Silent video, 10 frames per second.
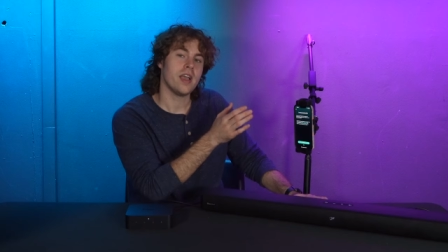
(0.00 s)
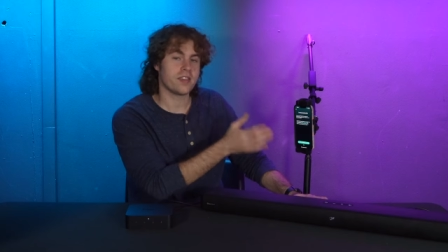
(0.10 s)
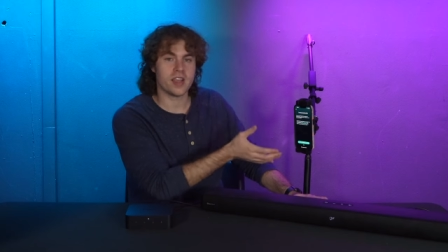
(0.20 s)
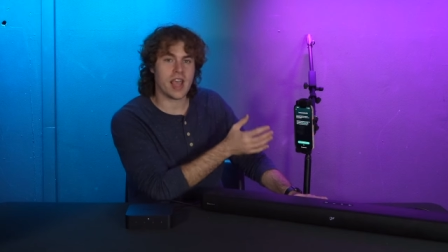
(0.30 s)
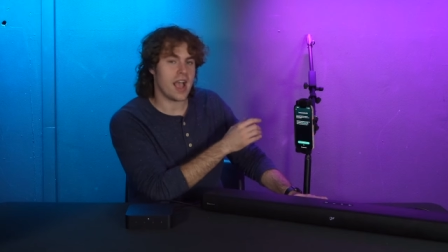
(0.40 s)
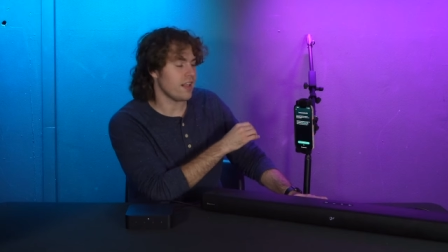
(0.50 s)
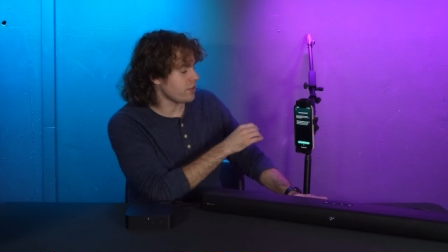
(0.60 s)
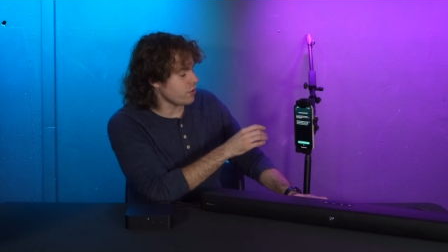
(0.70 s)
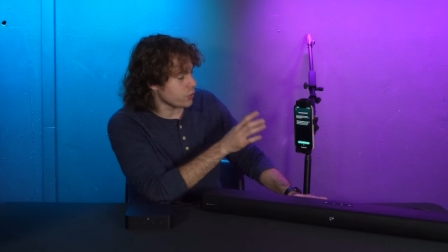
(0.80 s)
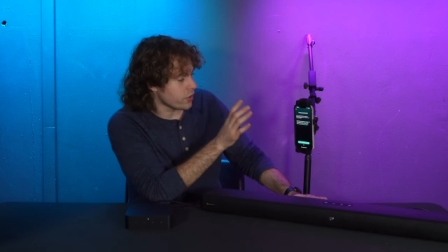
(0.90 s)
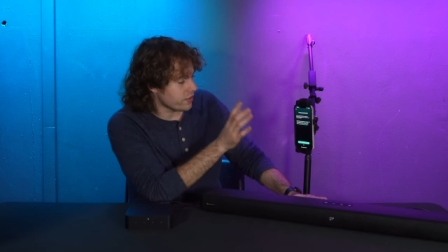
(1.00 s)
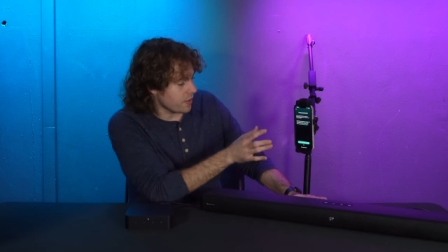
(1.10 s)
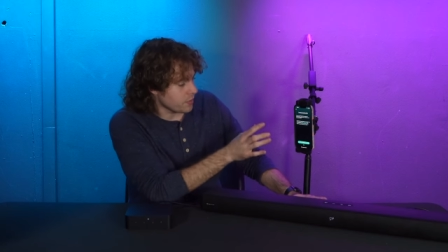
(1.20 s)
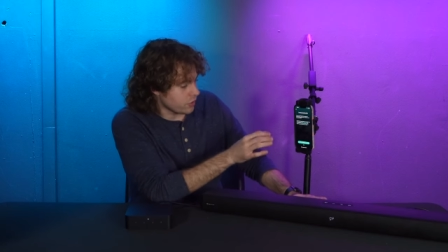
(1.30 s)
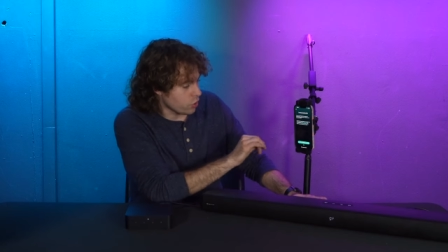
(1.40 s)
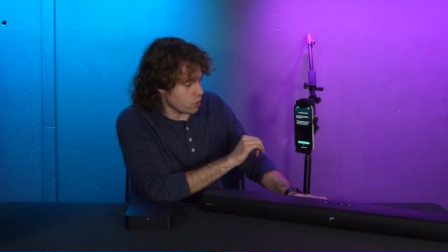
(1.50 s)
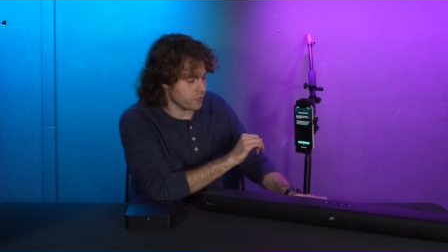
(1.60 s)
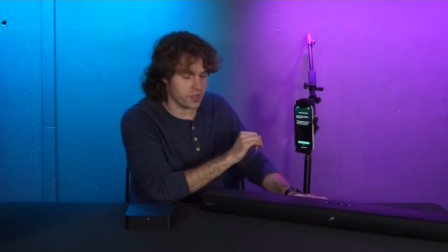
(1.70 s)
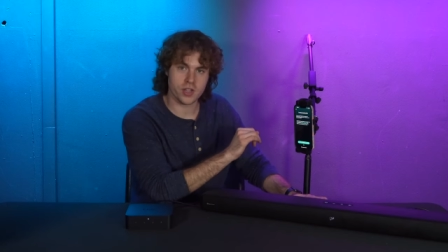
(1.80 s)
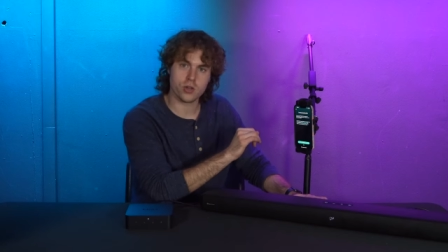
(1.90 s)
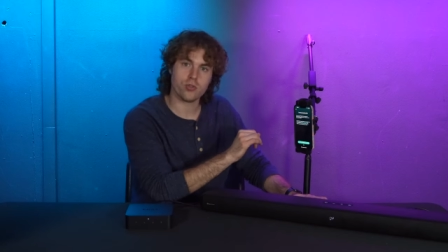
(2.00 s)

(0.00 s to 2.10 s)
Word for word: It's gonna ask you to accept the terms and